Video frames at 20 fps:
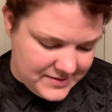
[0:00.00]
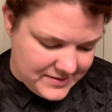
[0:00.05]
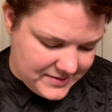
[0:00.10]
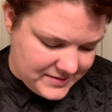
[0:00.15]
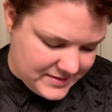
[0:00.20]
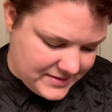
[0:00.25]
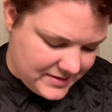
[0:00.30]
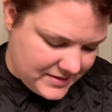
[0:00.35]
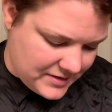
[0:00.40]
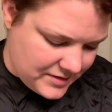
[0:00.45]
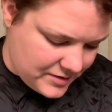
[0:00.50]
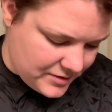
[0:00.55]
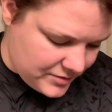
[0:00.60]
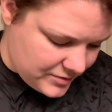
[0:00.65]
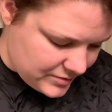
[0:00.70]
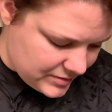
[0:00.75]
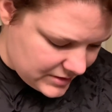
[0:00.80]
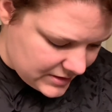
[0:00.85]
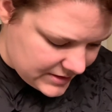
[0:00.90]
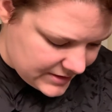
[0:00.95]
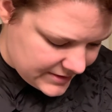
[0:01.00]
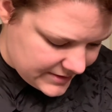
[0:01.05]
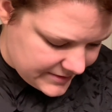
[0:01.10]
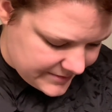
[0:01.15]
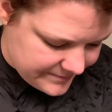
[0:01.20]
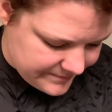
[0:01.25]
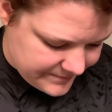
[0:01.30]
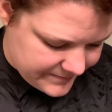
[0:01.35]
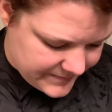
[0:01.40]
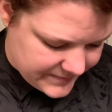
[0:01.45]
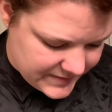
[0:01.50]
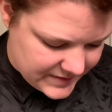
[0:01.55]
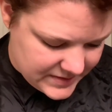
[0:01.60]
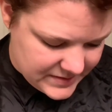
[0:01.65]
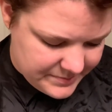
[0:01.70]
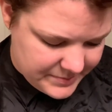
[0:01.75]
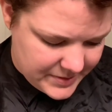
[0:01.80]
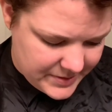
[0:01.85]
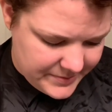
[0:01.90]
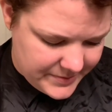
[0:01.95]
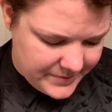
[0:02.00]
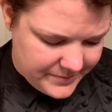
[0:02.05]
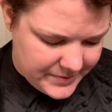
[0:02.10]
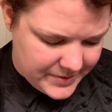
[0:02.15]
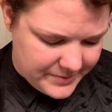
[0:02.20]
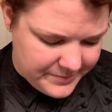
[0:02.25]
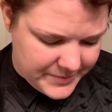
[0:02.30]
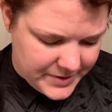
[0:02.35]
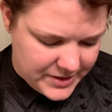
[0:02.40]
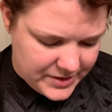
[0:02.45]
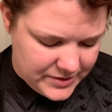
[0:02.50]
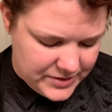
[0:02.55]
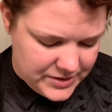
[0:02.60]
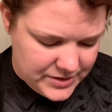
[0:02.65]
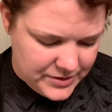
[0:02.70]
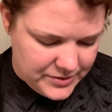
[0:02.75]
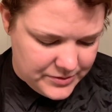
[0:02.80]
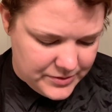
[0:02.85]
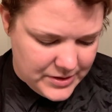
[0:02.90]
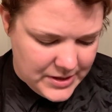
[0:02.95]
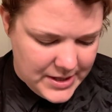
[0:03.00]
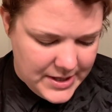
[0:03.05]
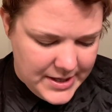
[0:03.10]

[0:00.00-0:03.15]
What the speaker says: So it's probably what I'm gonna do.